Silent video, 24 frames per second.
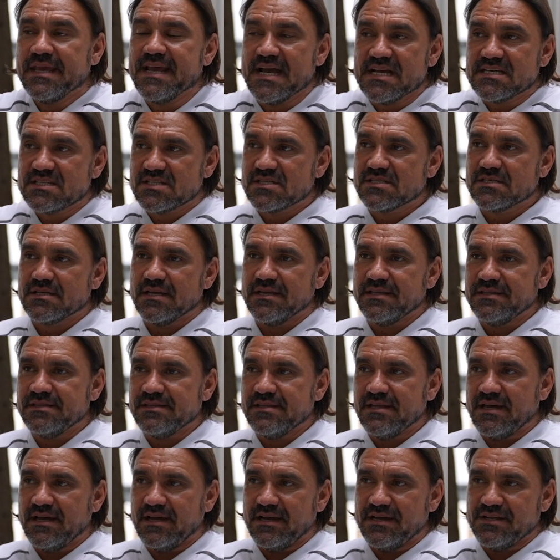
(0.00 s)
Yes,
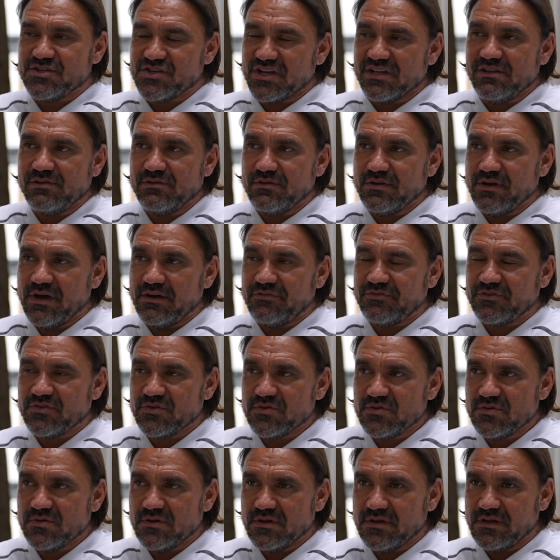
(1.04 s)
and generally you have
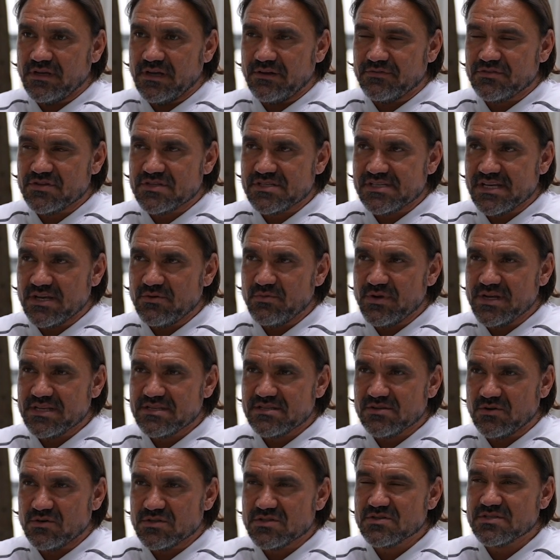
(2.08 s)
to say we
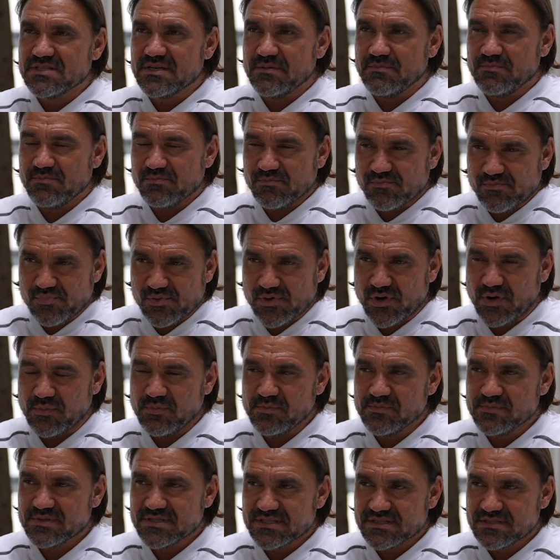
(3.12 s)
had also some
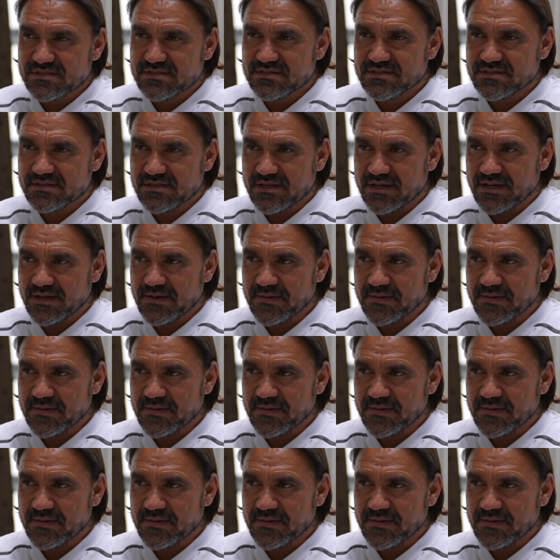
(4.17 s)
problems.